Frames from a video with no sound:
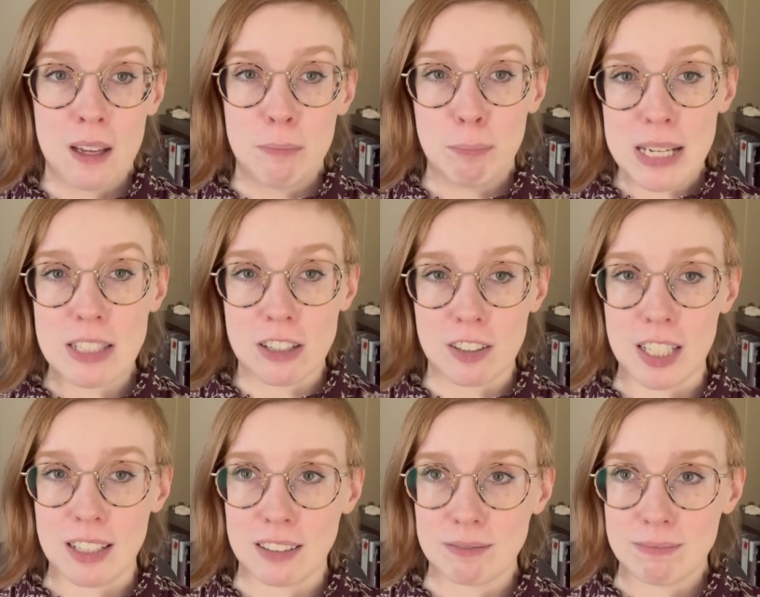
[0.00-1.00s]

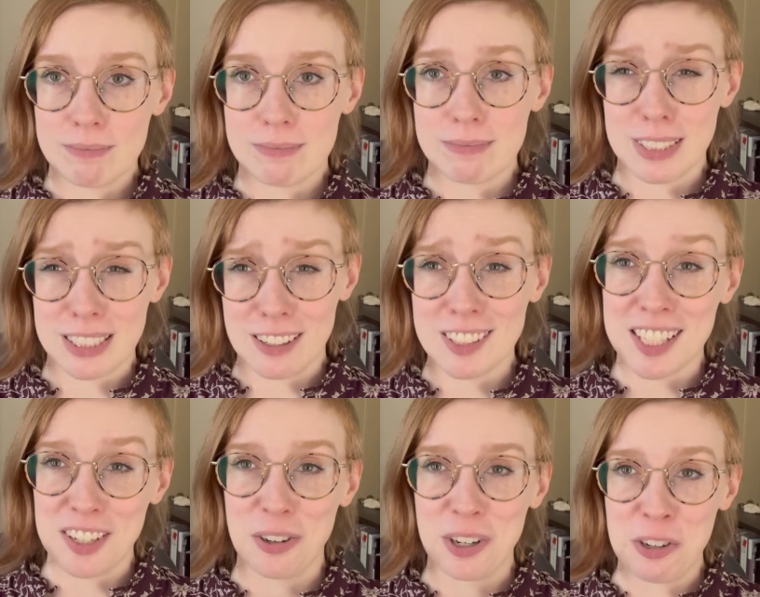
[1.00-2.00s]
Basically, as long as they
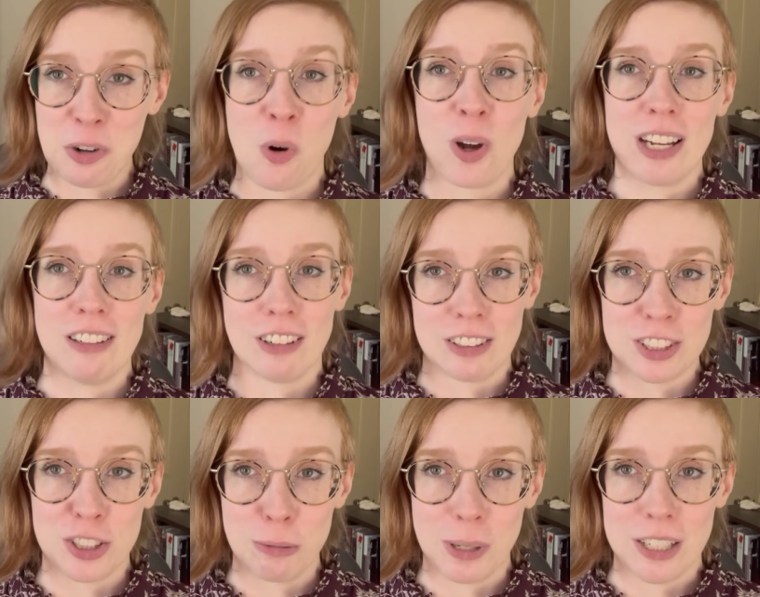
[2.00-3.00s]
don't annoy adults
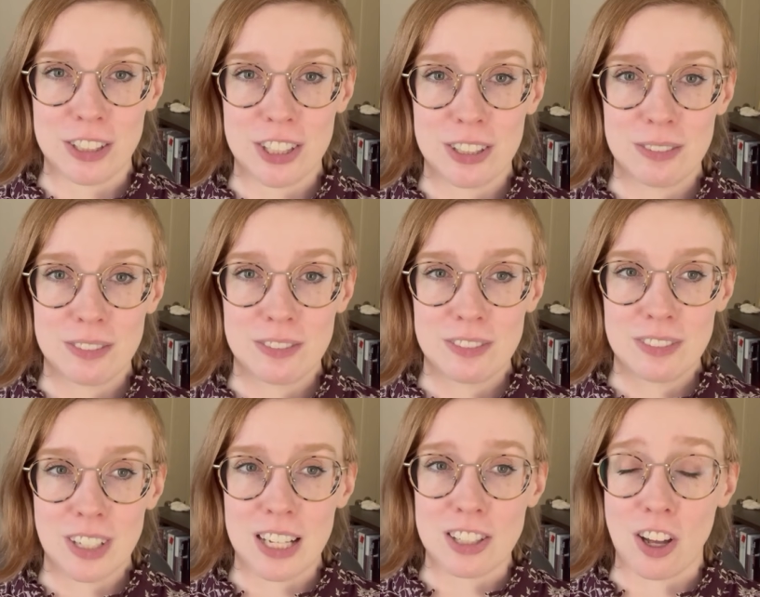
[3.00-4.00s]
too much.
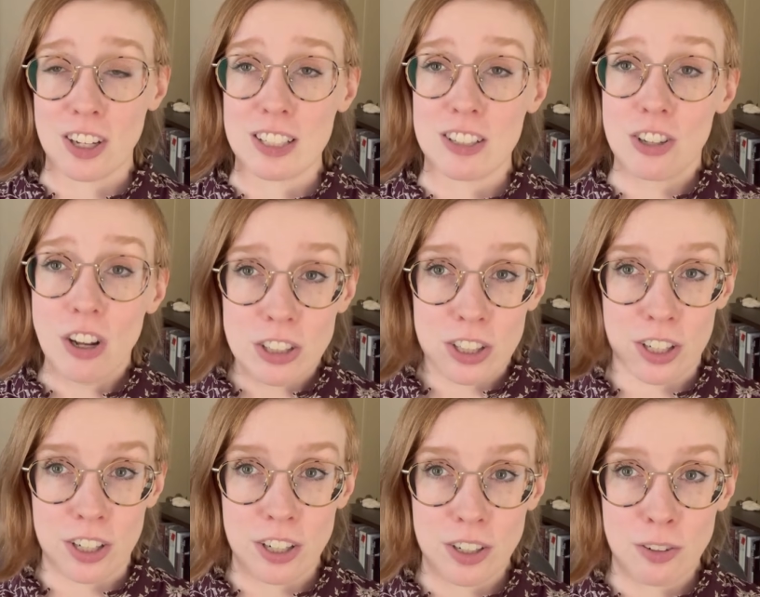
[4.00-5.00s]
As long as
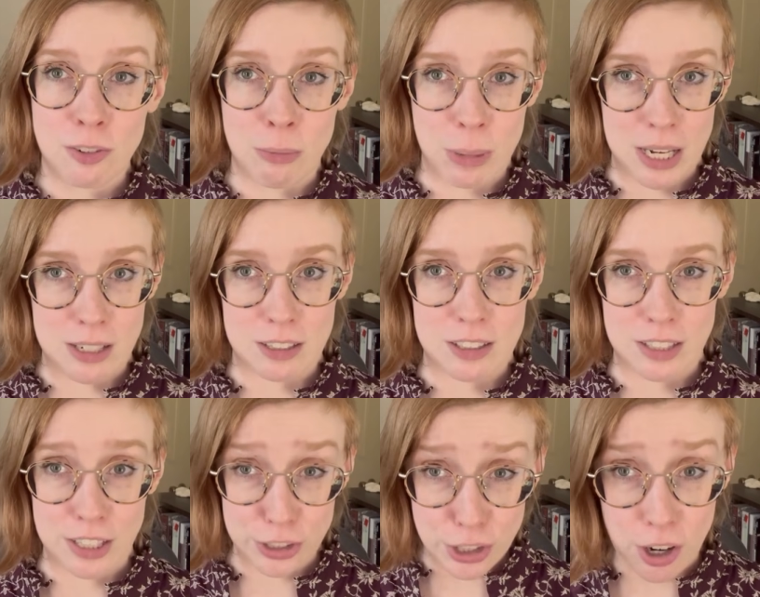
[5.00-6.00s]
adulthood remains
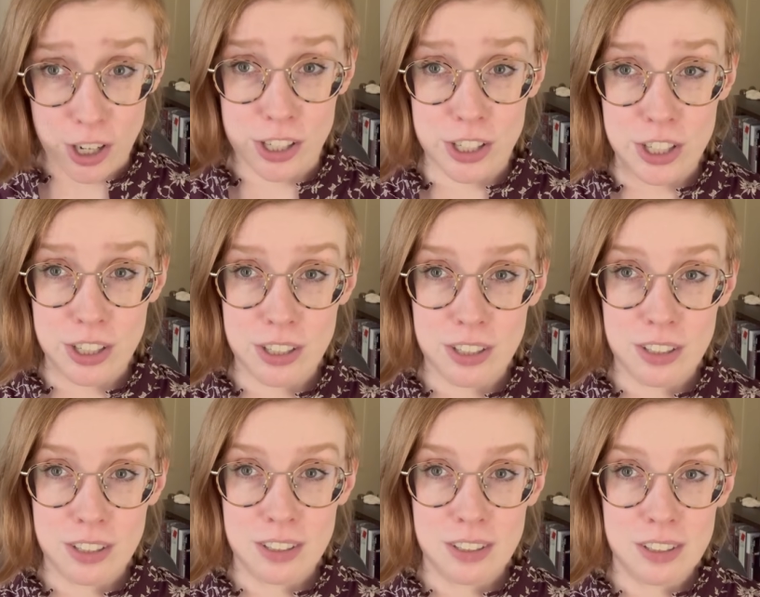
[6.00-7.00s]
in charge.
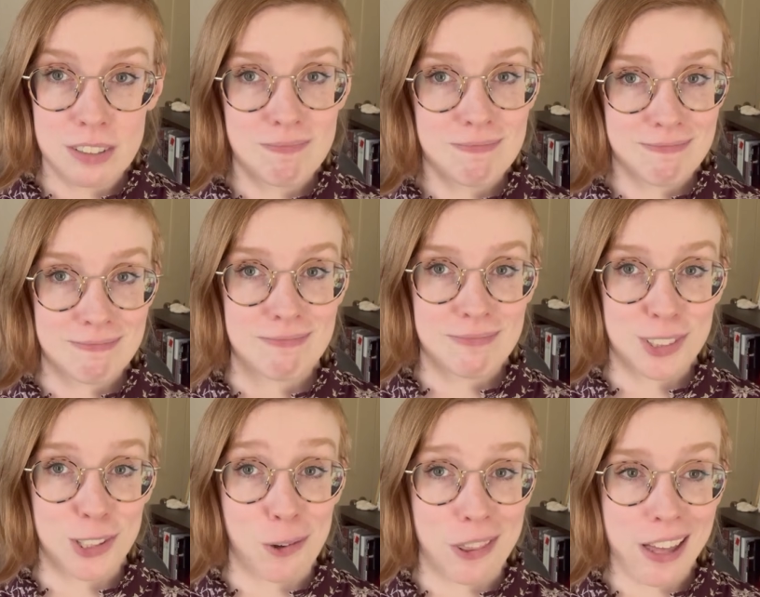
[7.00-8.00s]

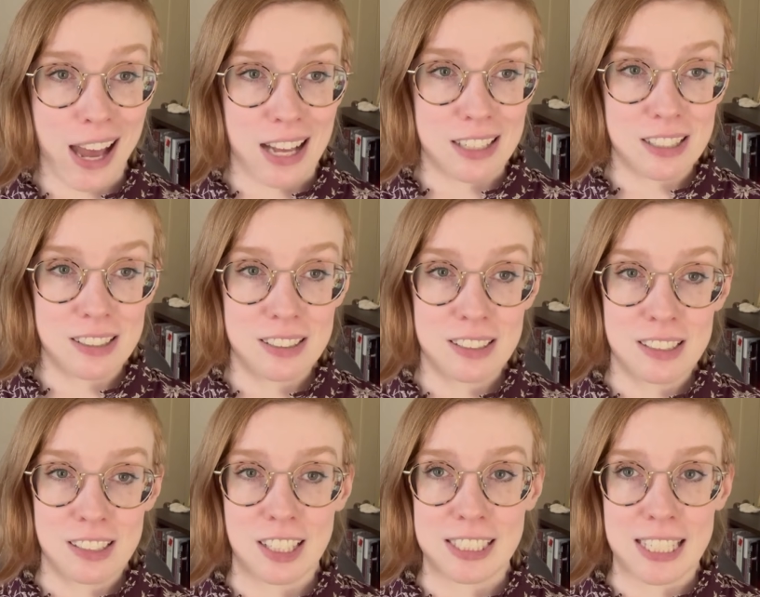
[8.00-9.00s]
So with that,
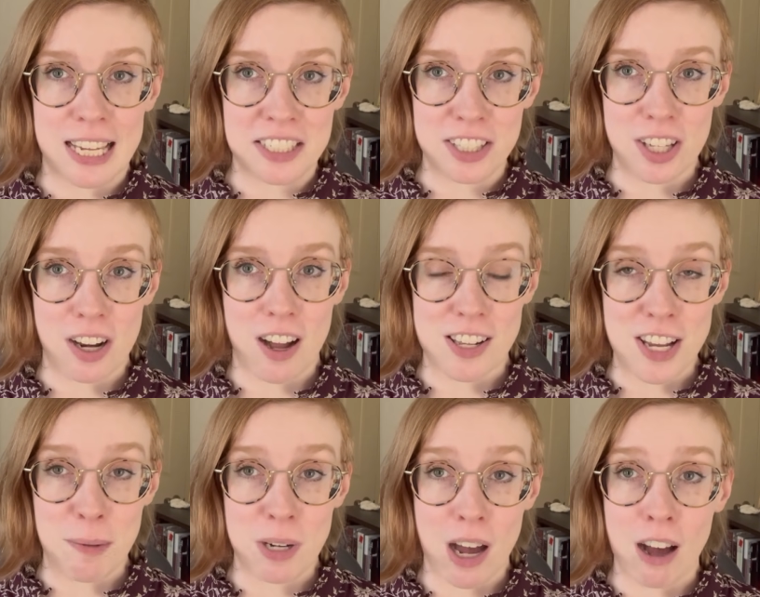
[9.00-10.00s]
let's get into the
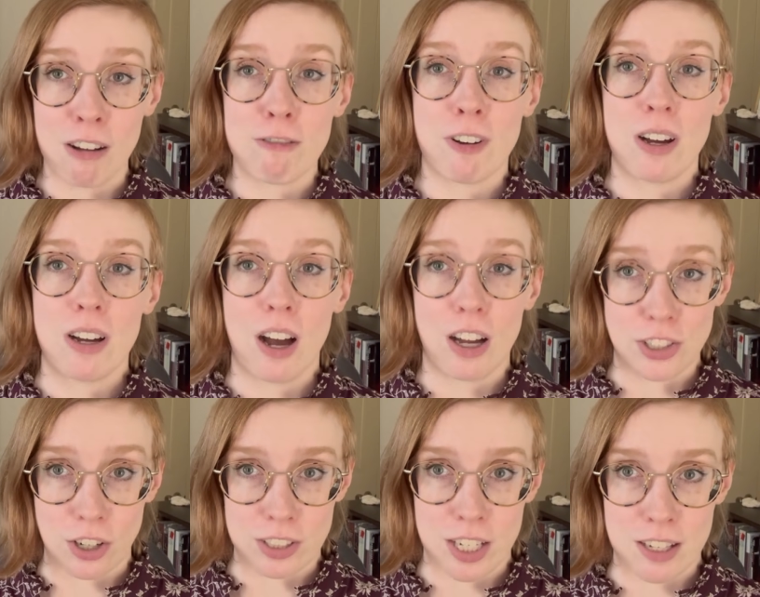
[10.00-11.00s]
concept of
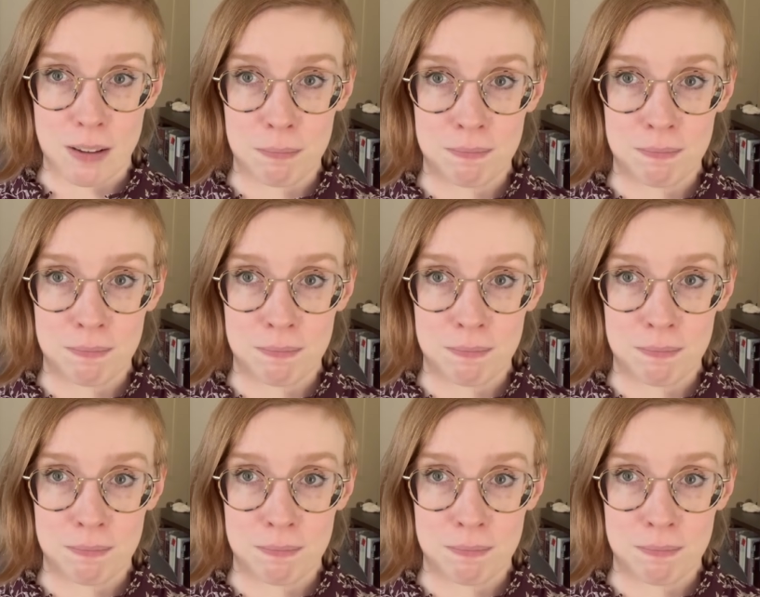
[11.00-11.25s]
adultism.